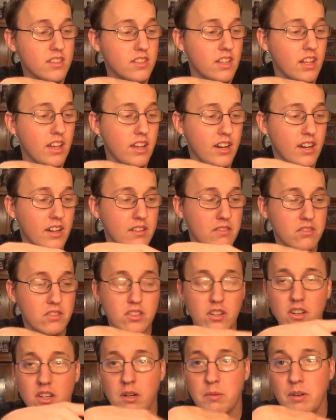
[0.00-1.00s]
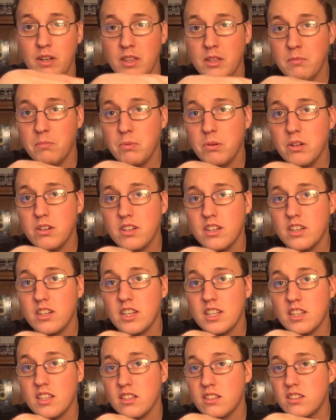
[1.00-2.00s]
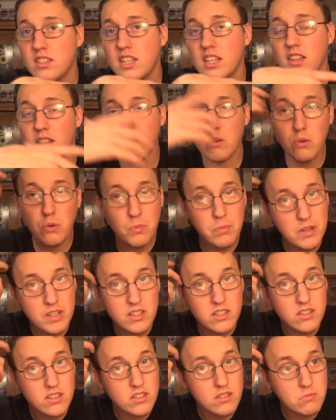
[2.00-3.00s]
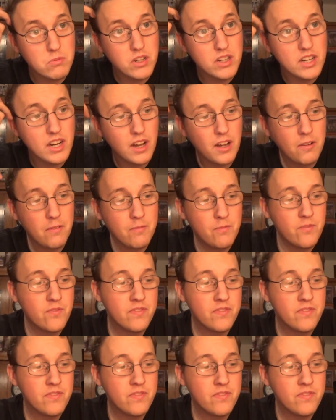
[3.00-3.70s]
that I was talking about in the book, and you get to see the cool pictures and whatnot.